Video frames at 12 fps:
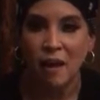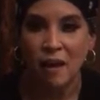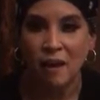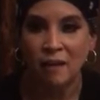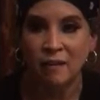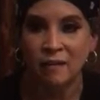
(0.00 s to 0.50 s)

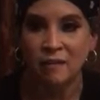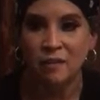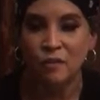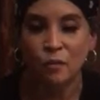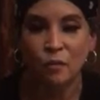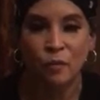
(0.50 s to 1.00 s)

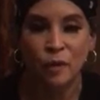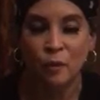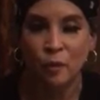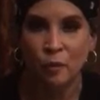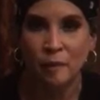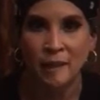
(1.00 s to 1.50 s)
and we
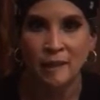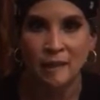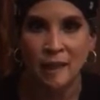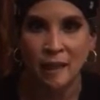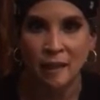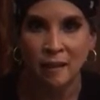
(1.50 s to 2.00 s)
were being
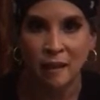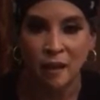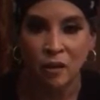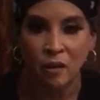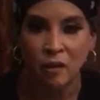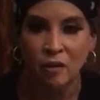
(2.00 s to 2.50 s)
taken
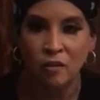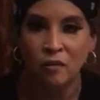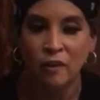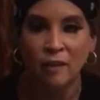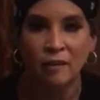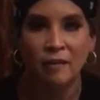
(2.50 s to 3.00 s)
care
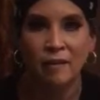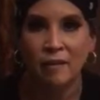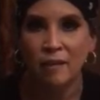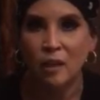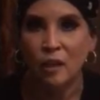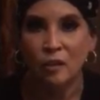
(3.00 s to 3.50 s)
of, and
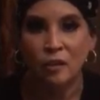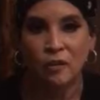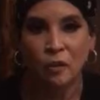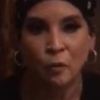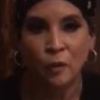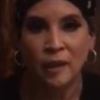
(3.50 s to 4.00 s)

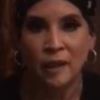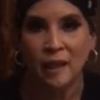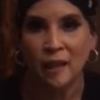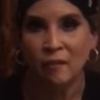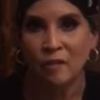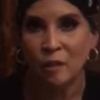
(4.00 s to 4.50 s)
we didn't
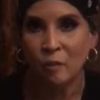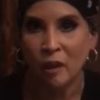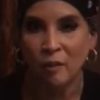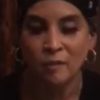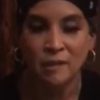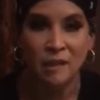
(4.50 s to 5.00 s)
have any
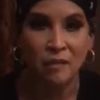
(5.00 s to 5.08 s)
problems.